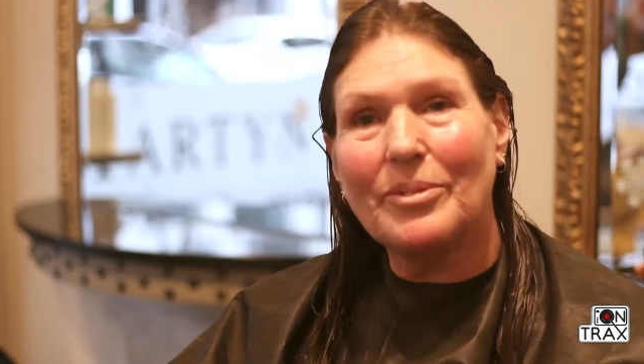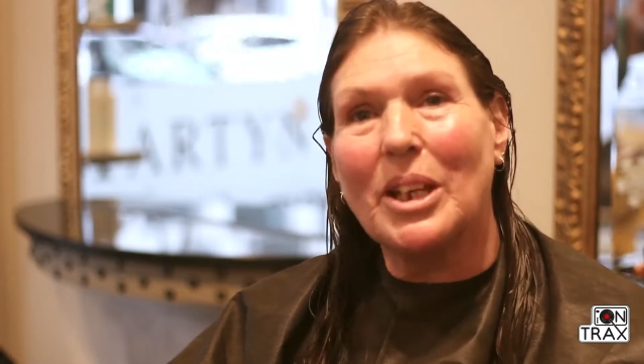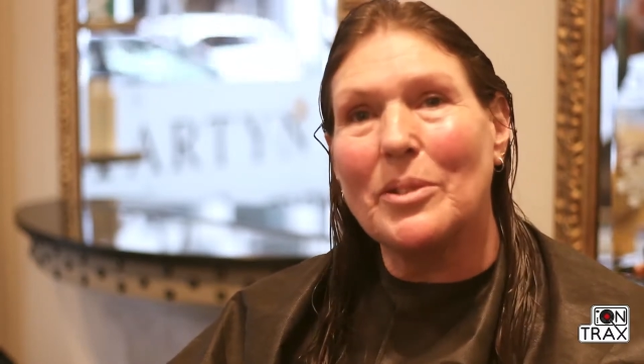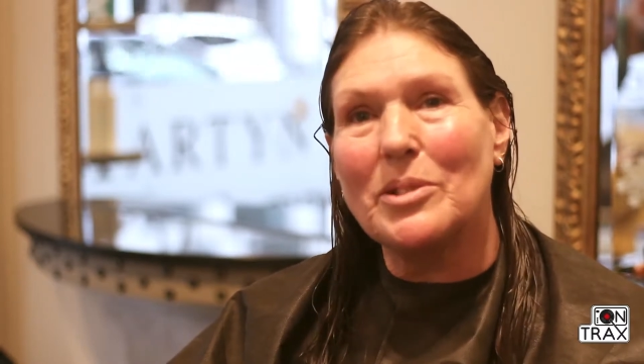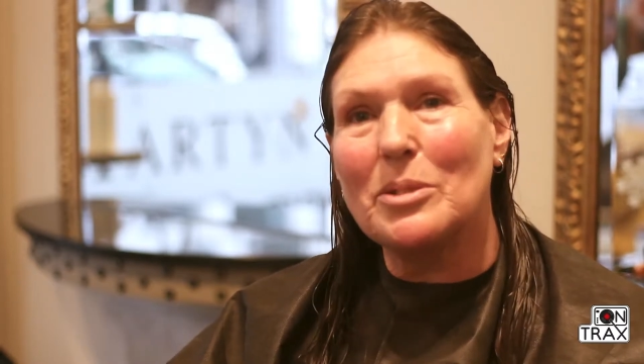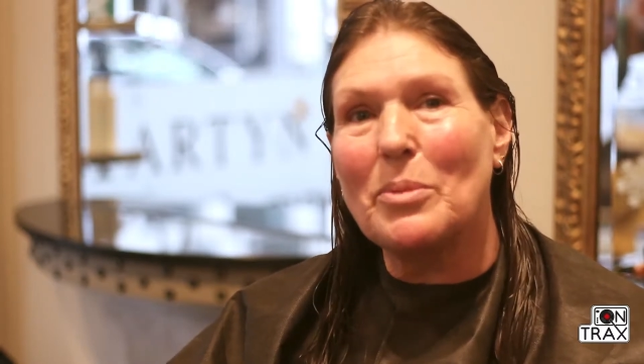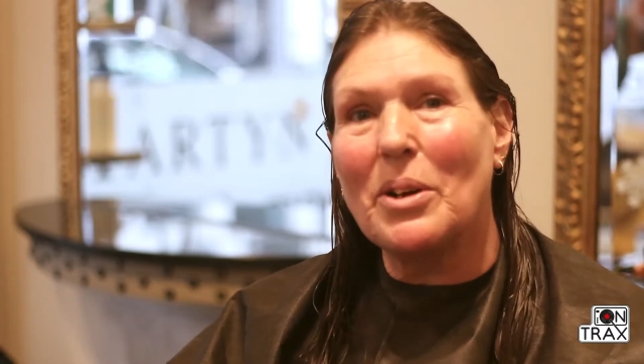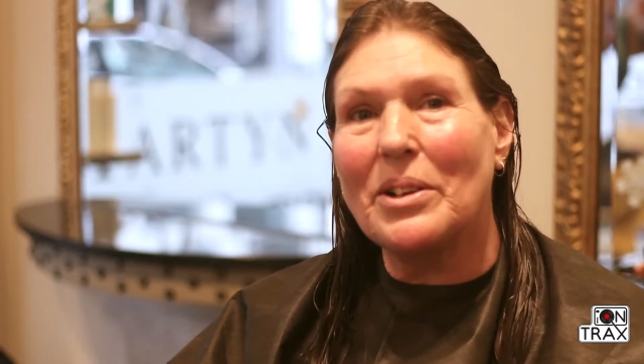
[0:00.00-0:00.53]

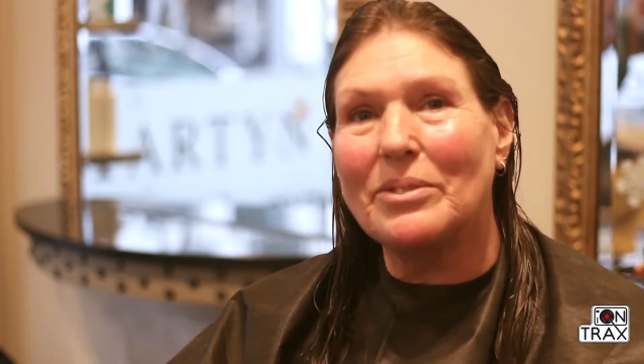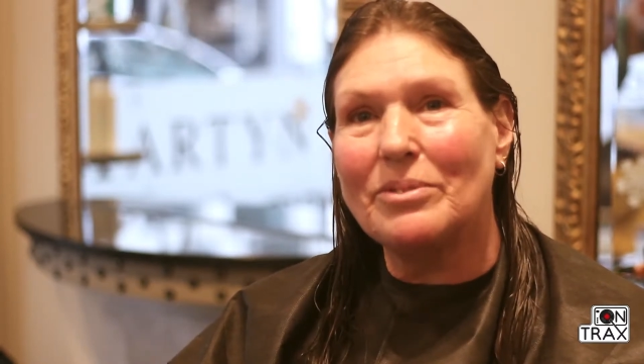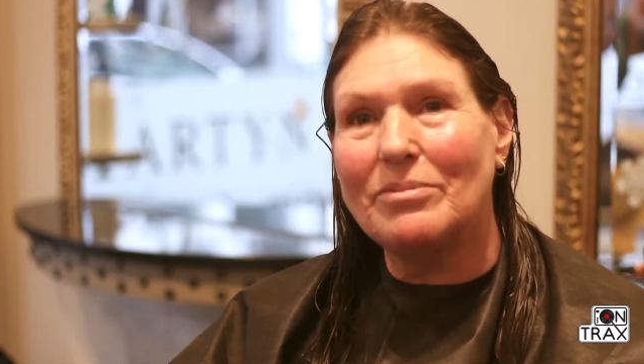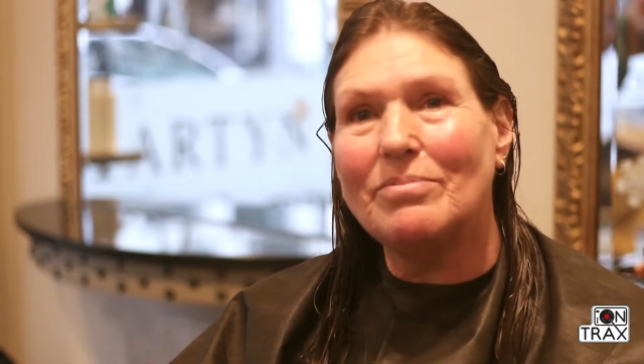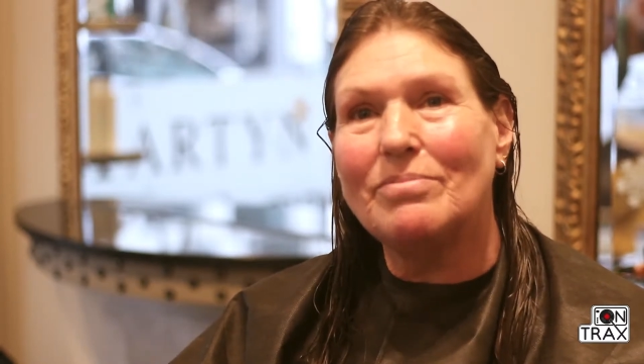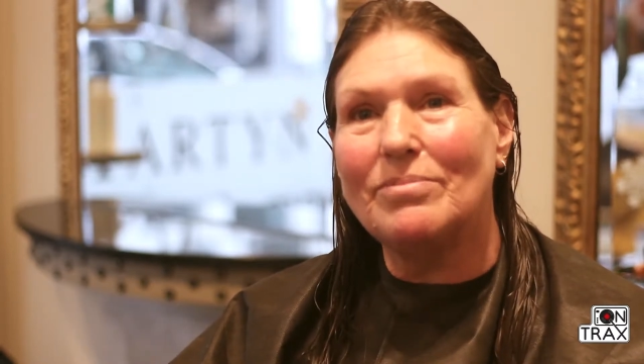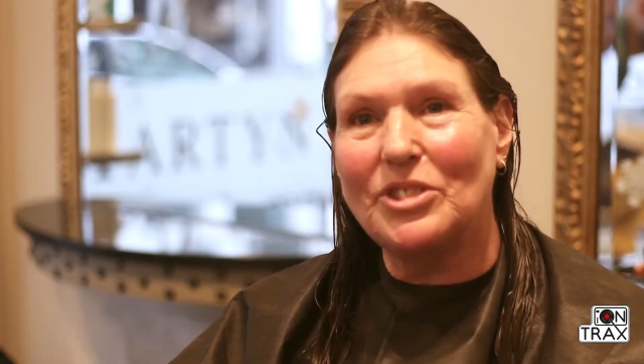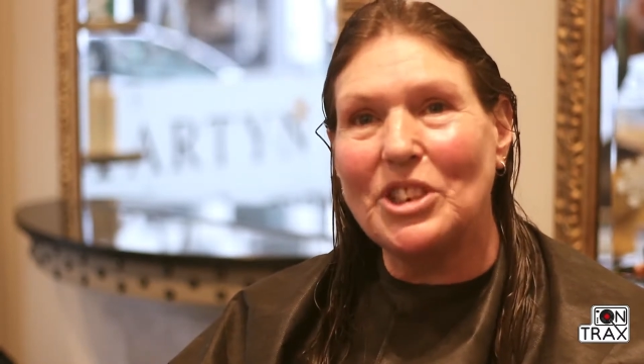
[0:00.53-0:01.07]
keeps your mind
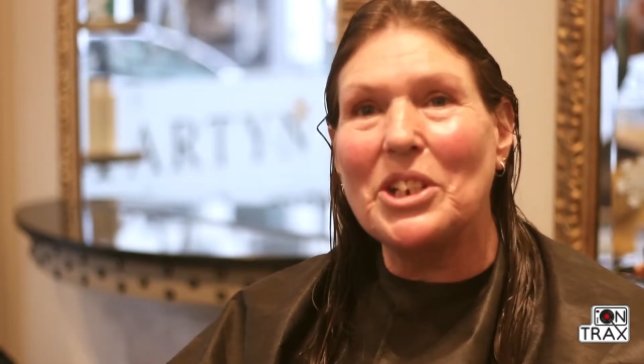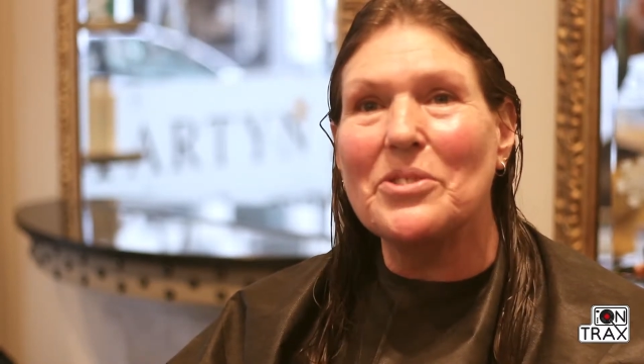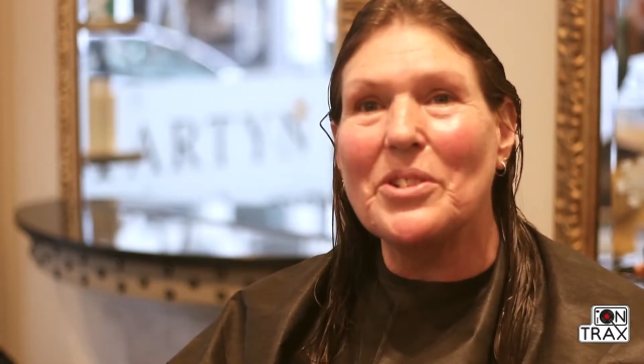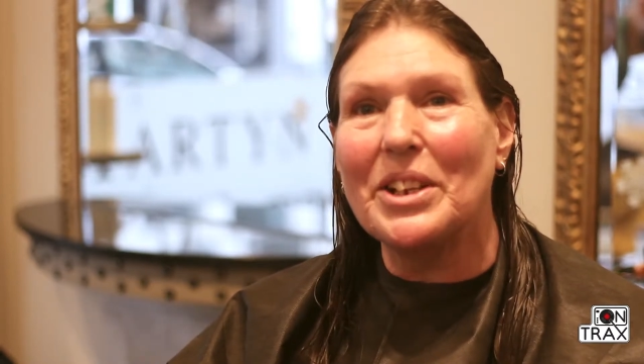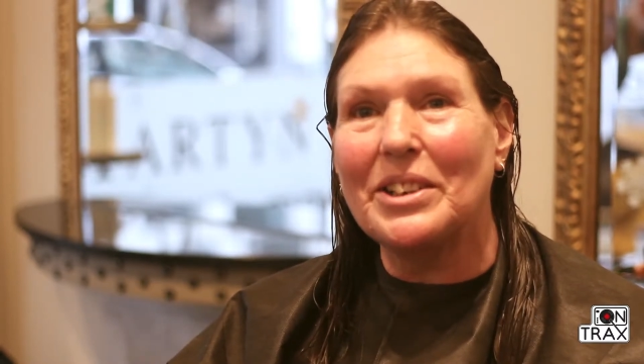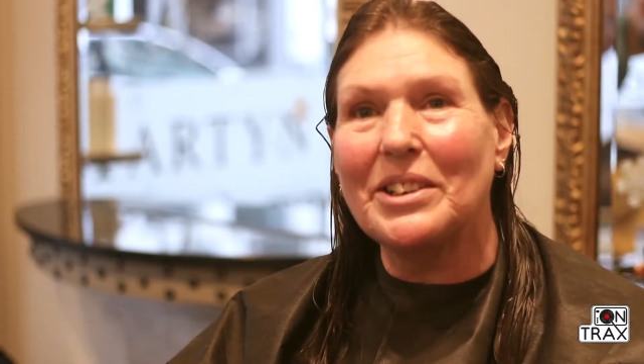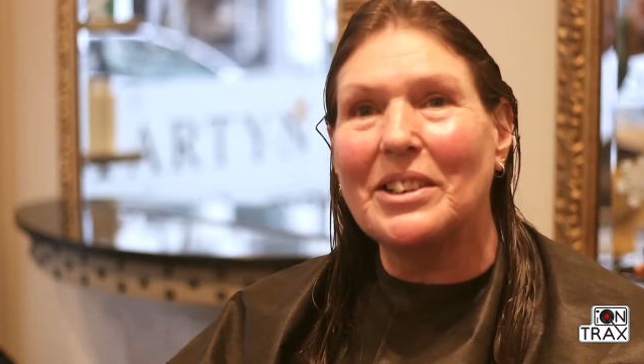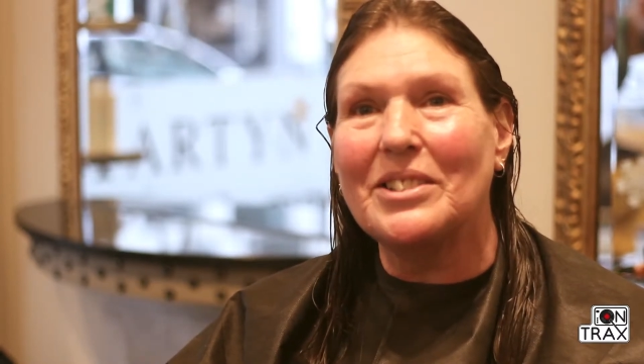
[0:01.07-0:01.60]

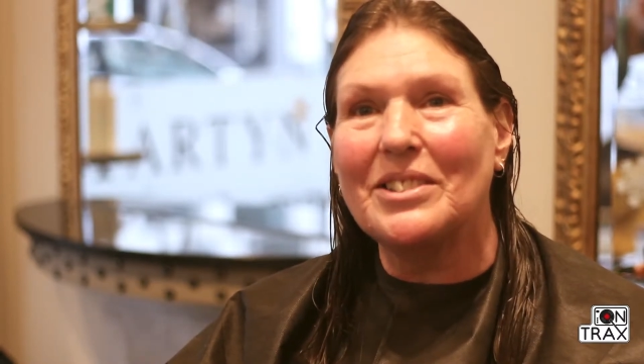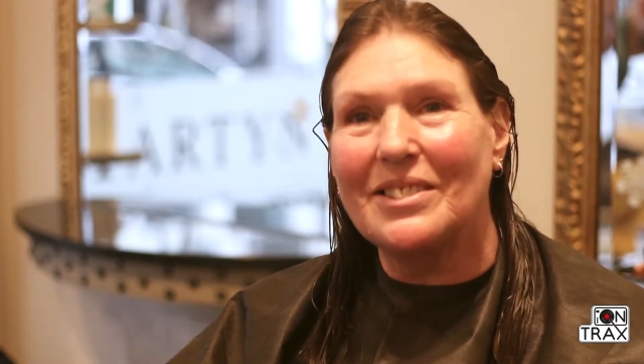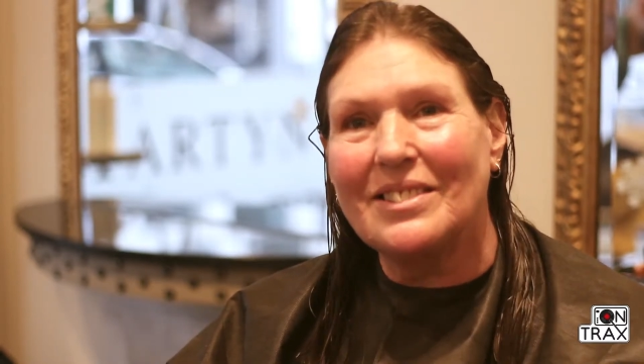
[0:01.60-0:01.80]
generated in